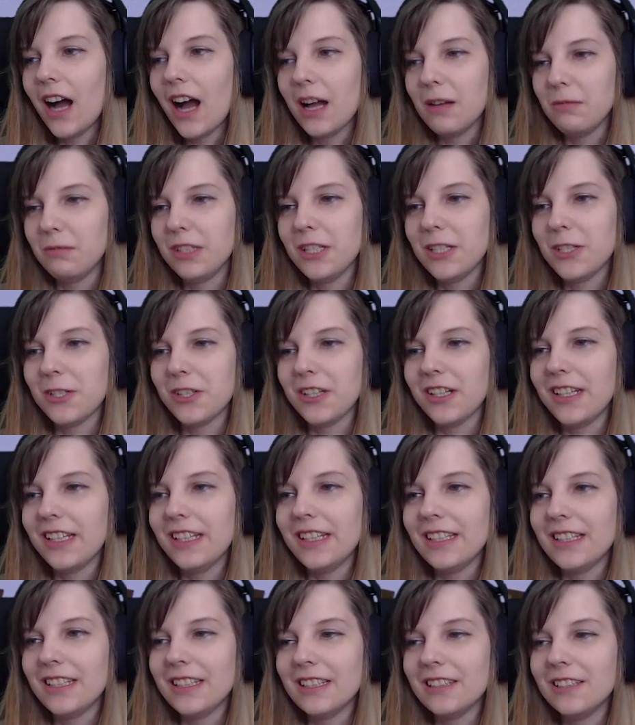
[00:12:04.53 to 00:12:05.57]
I'm
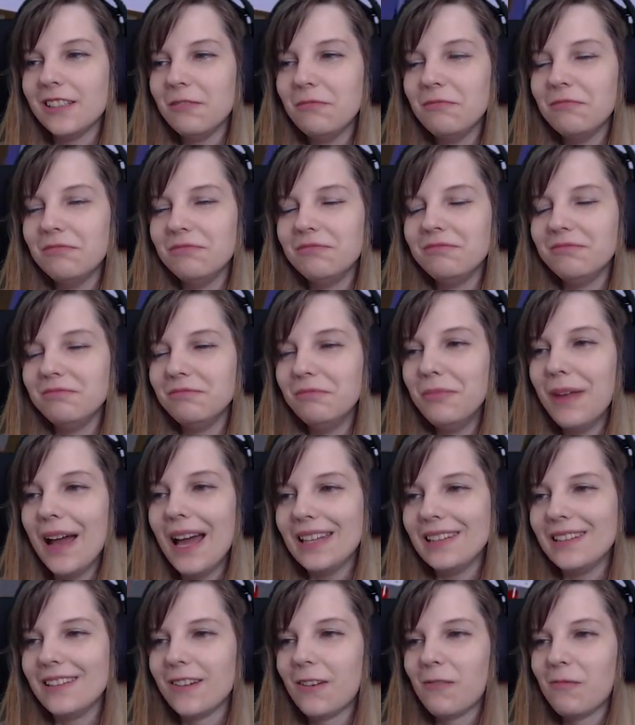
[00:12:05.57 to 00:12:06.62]
literally
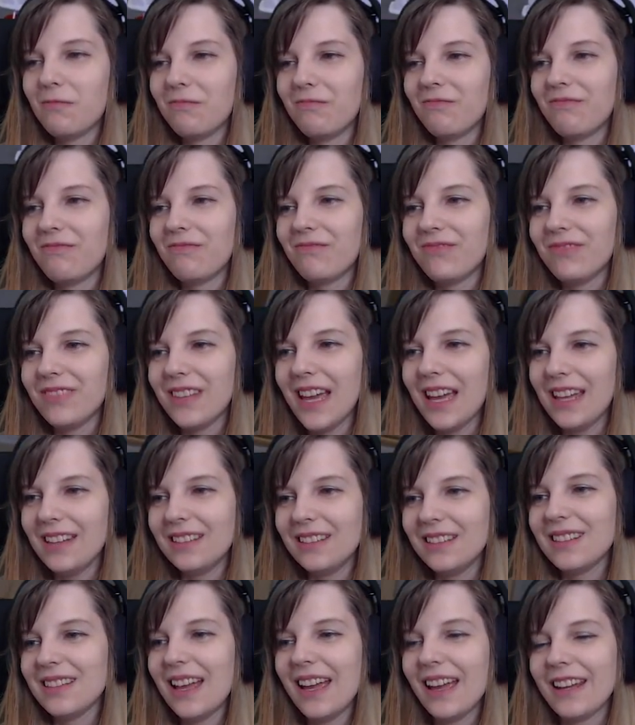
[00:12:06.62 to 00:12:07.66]
mad
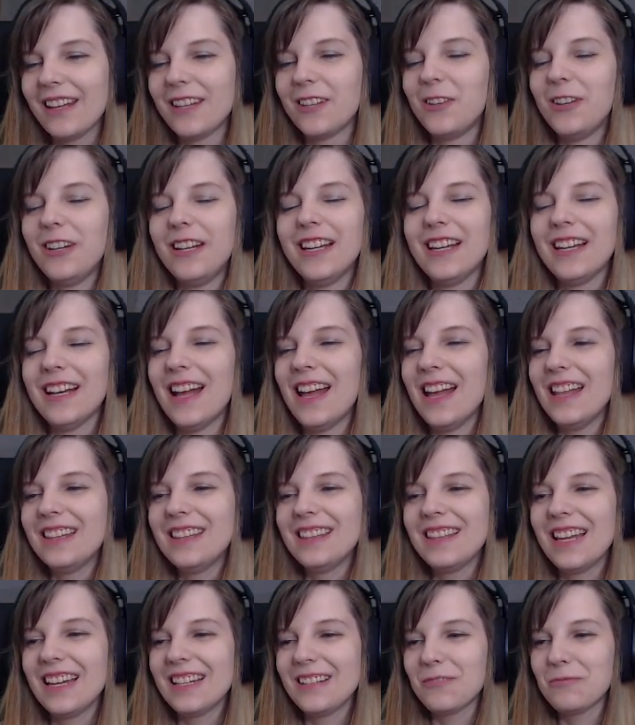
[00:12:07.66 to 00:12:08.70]
and angry, and
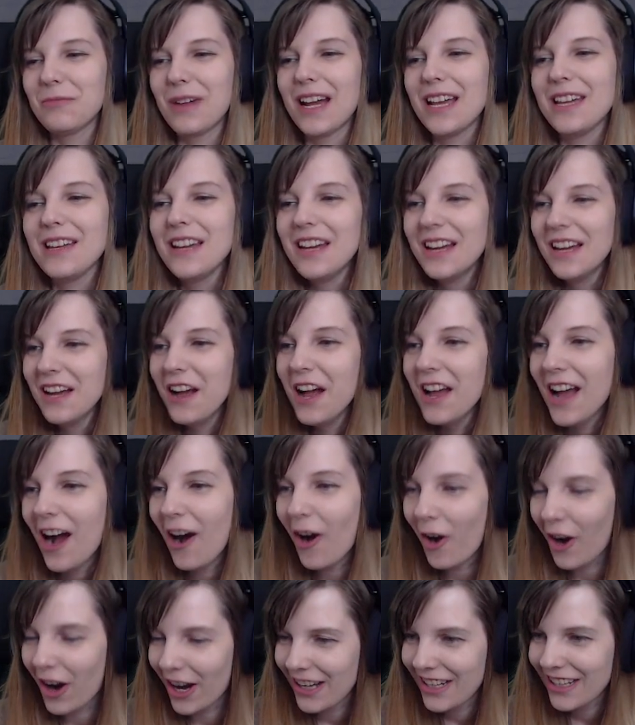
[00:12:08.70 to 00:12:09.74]
like my
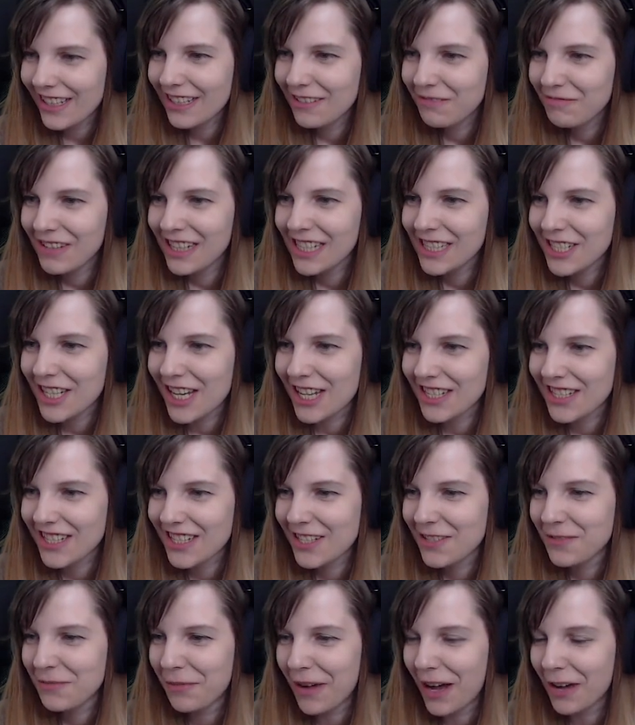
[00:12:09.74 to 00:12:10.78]
heart in my chest
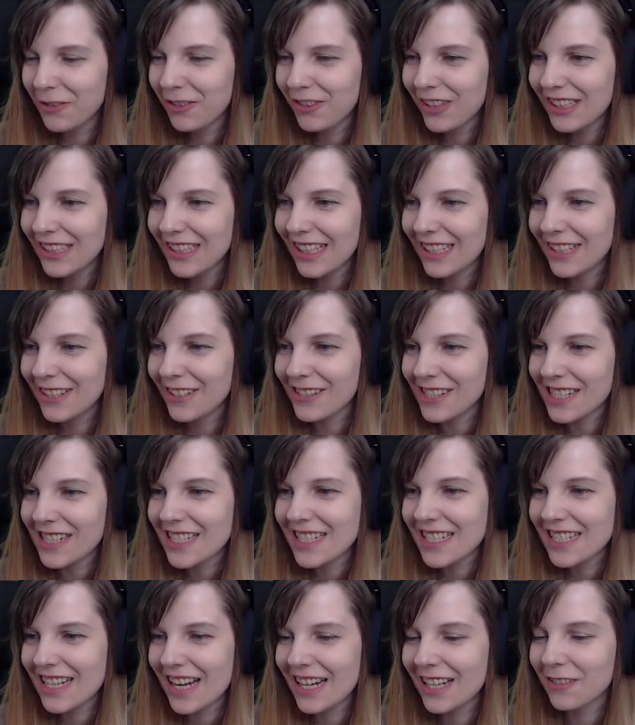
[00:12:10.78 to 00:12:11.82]
is pounding like
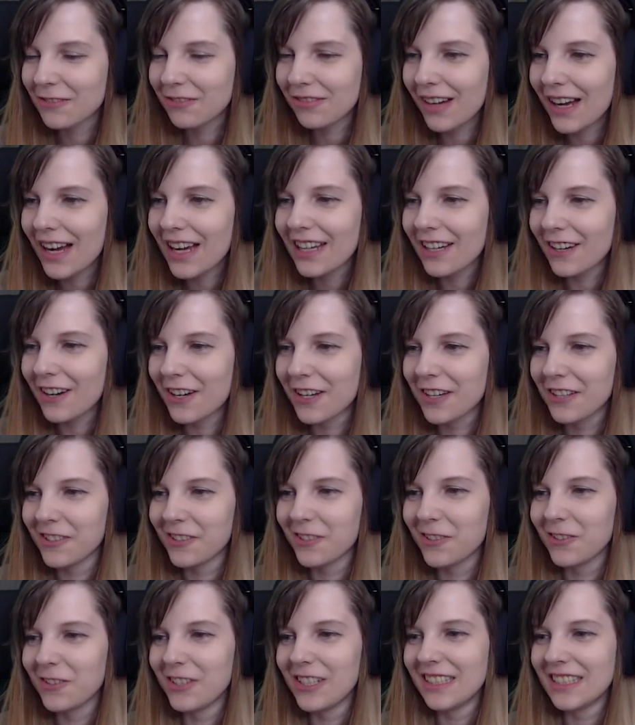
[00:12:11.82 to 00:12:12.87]
crazy. Like, why are you
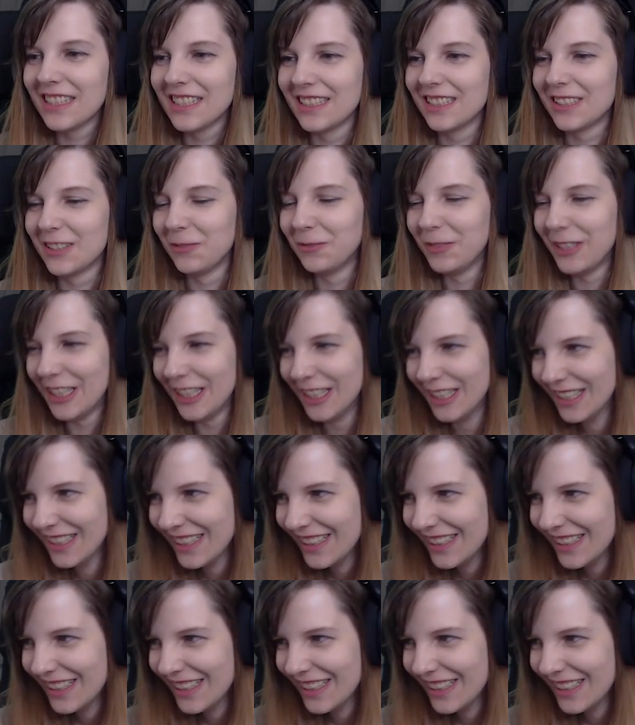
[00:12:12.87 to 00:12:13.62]
doing this to me?